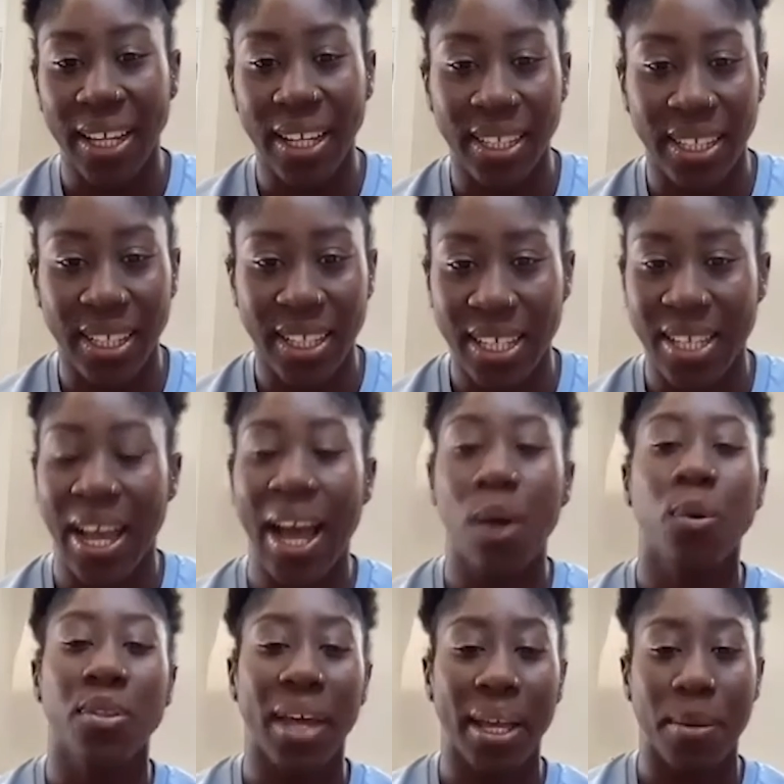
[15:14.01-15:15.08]
And how
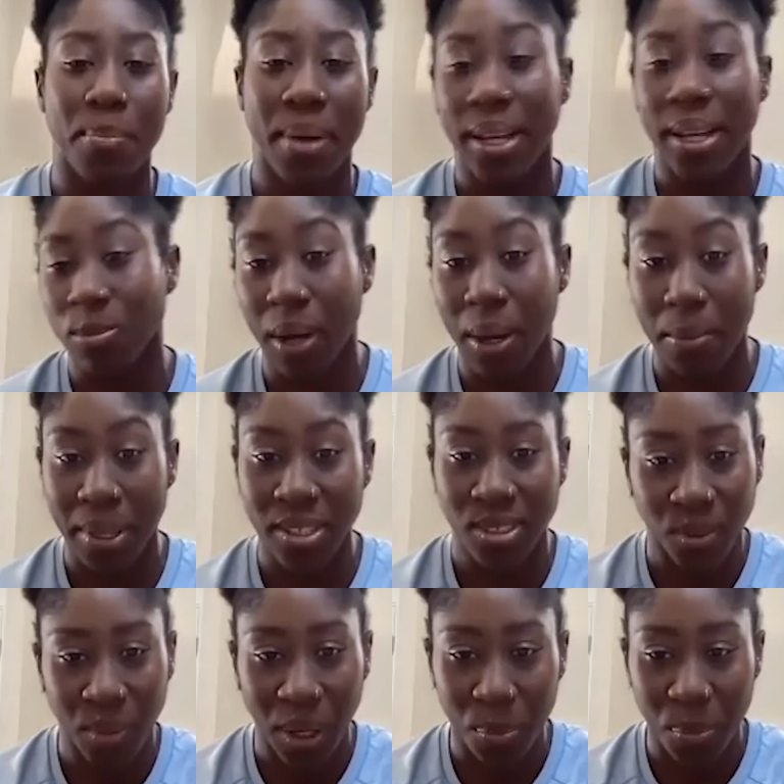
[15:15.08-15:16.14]
will that impact my
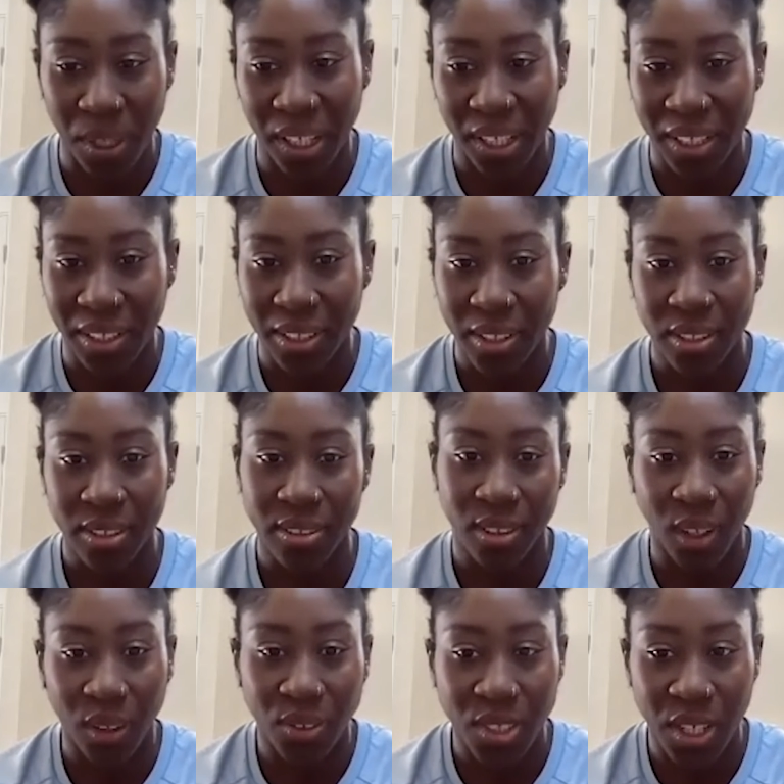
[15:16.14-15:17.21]
mental well-being
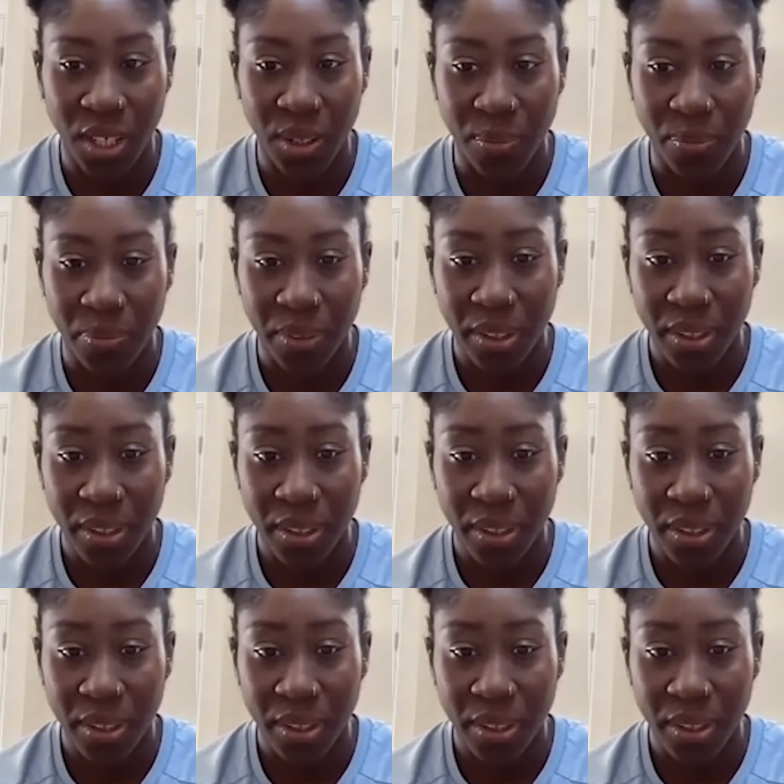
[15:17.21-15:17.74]
long term?